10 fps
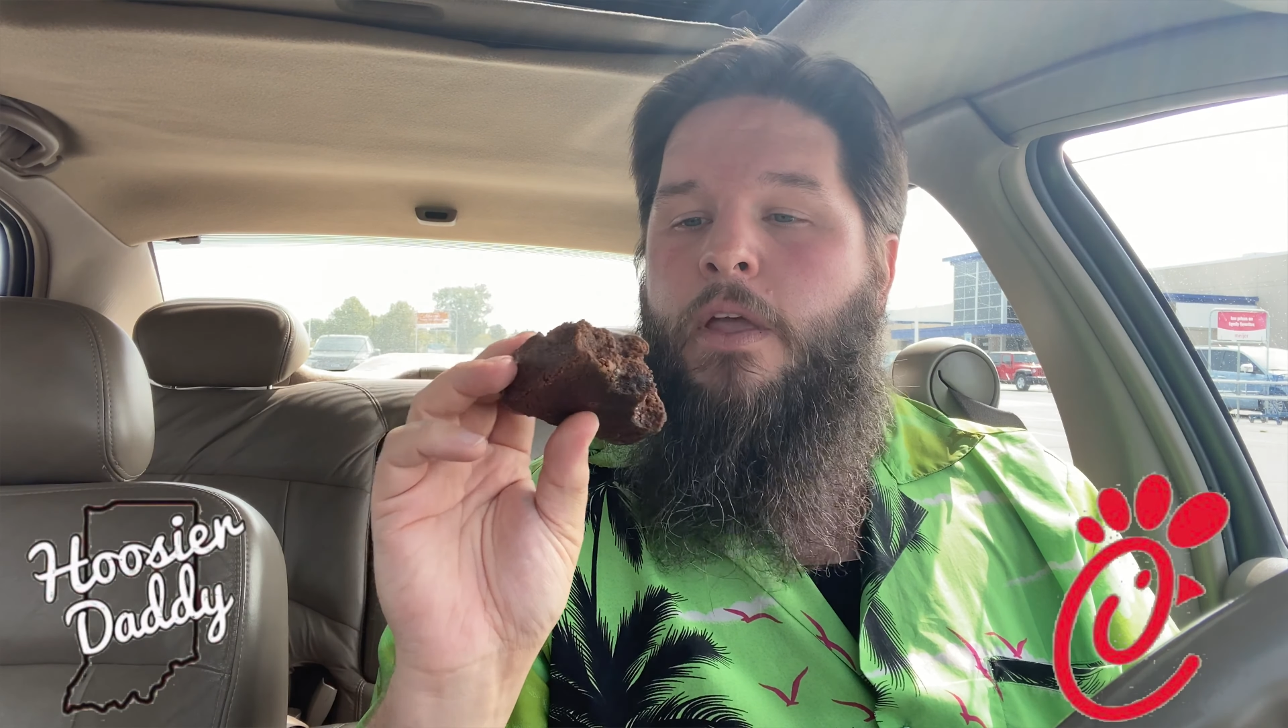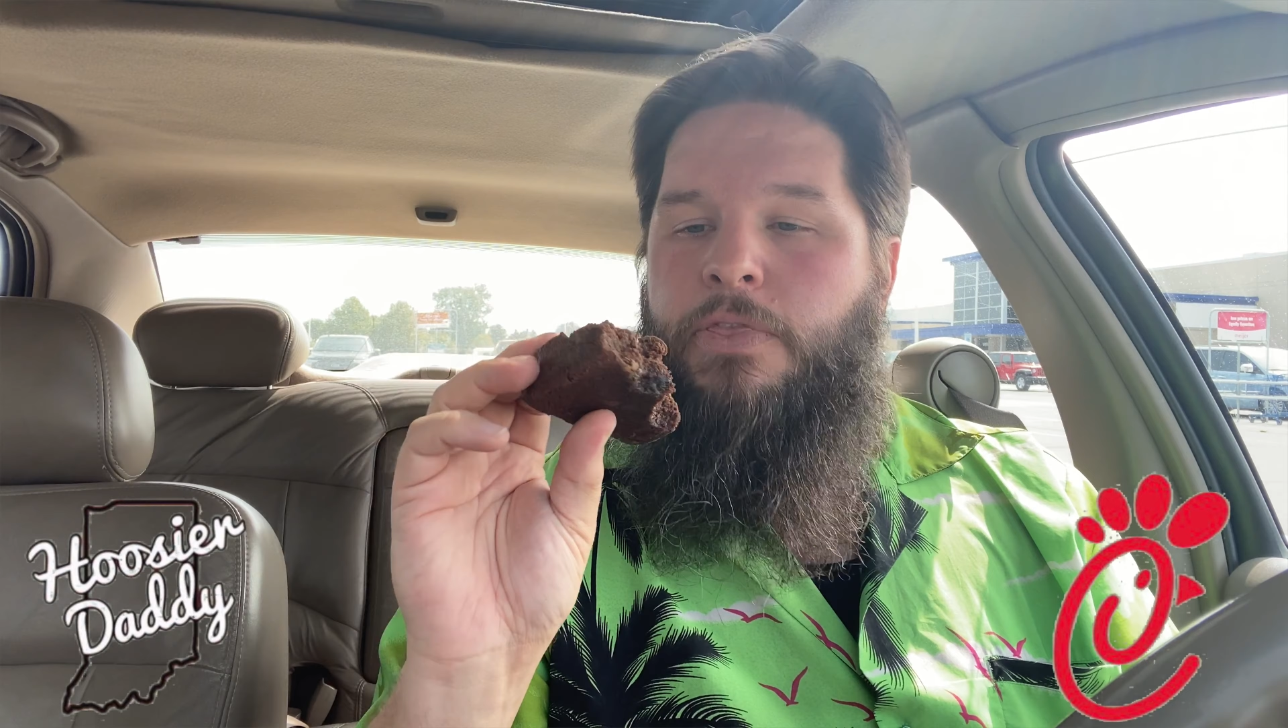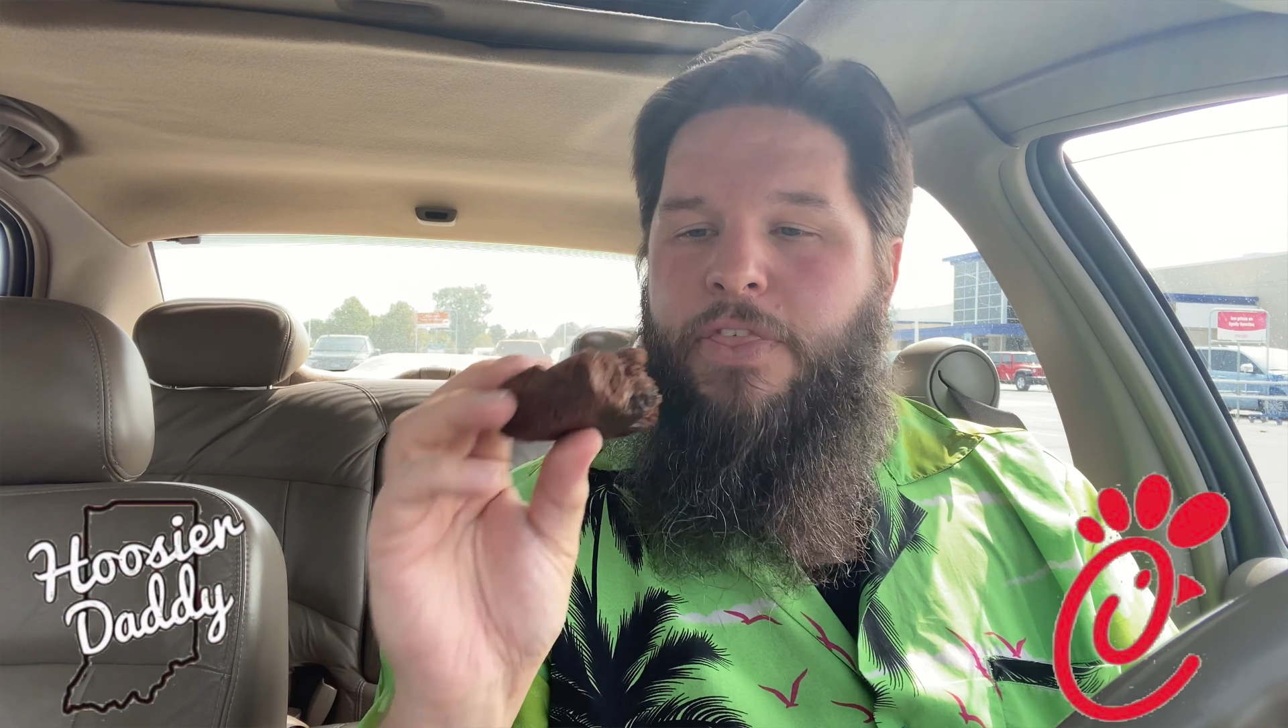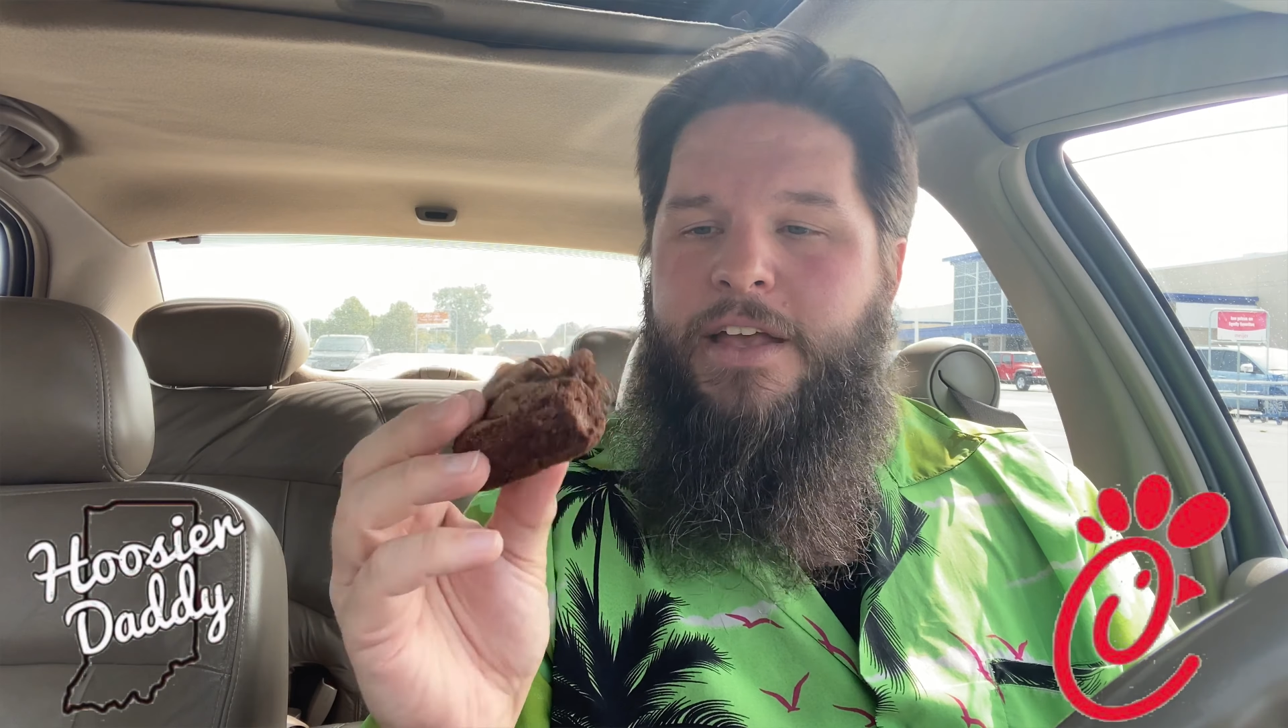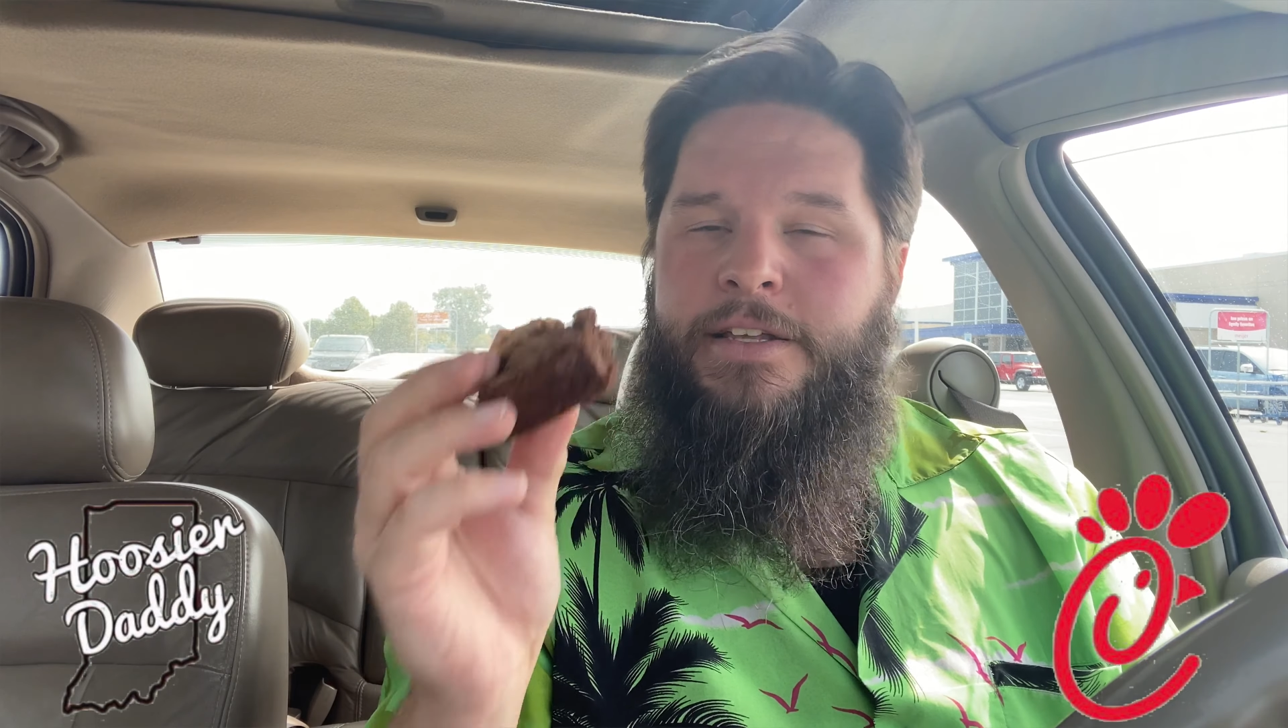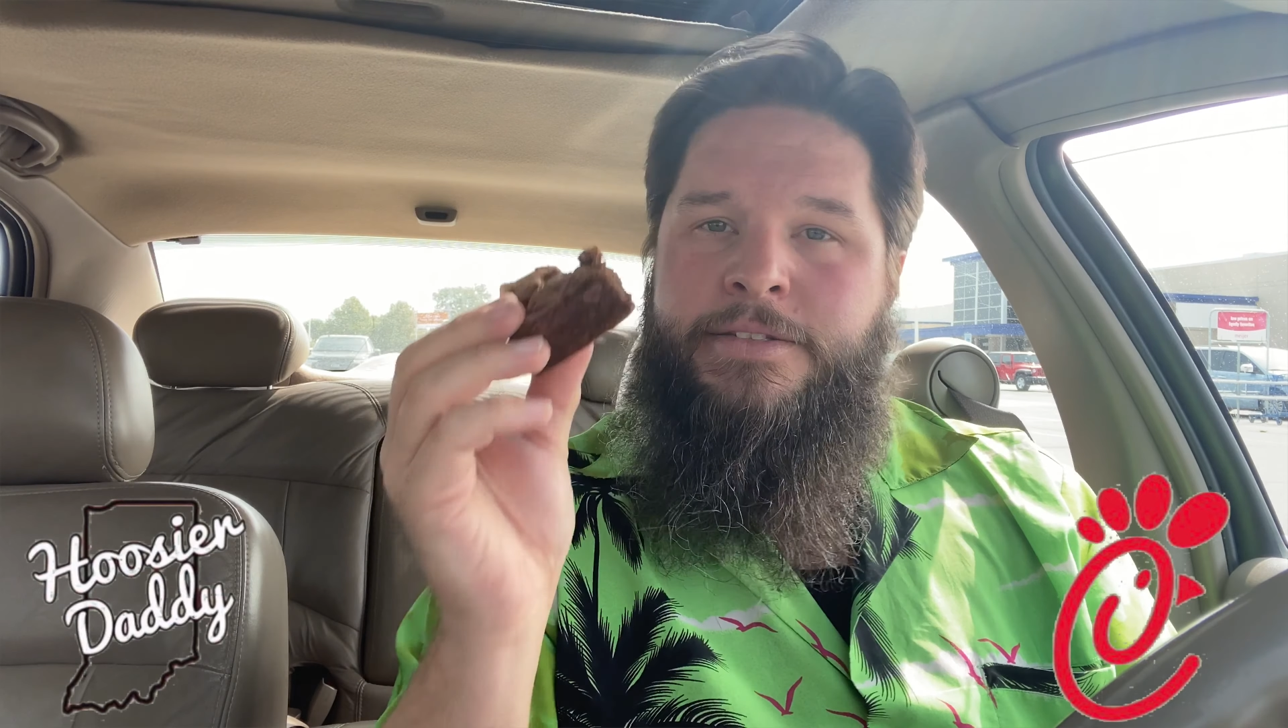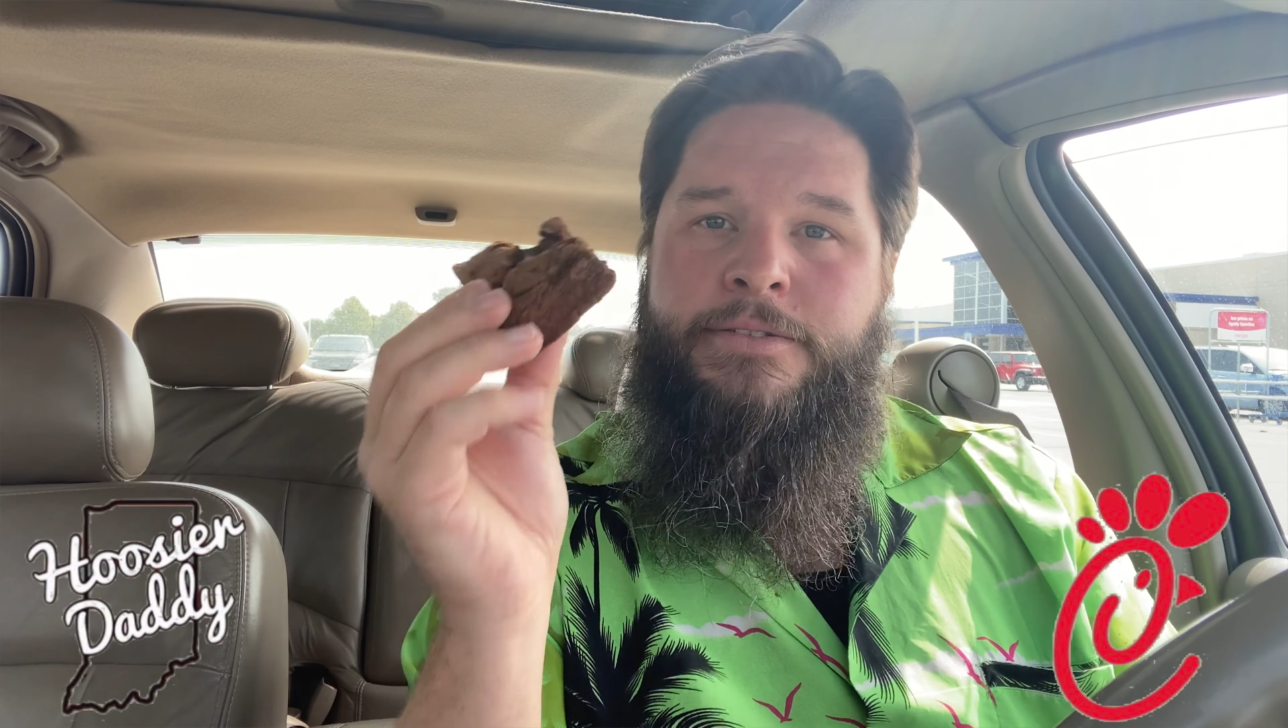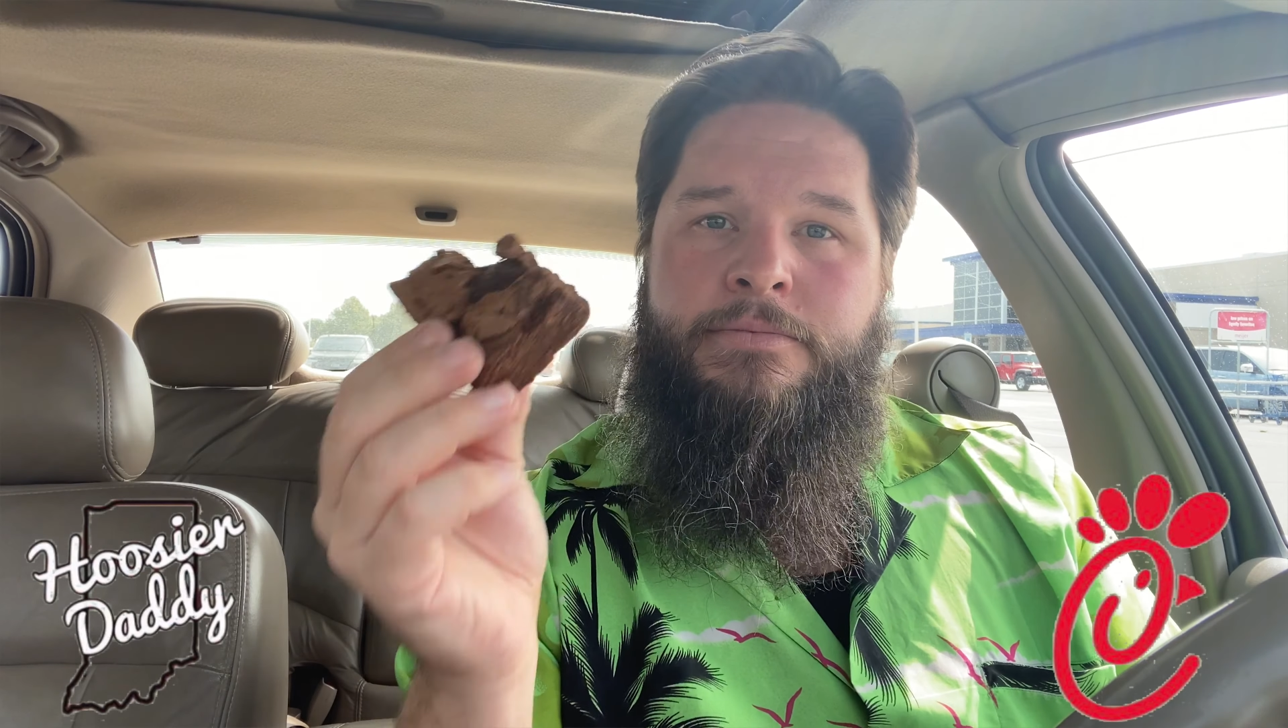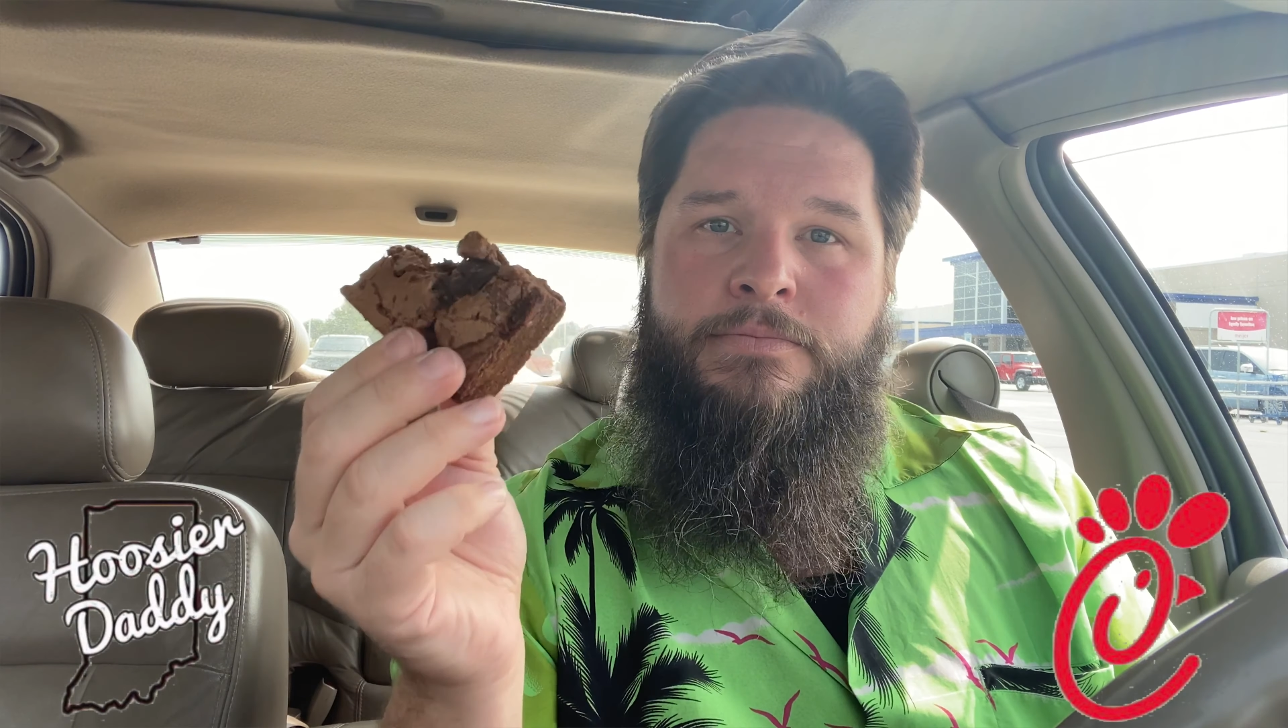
This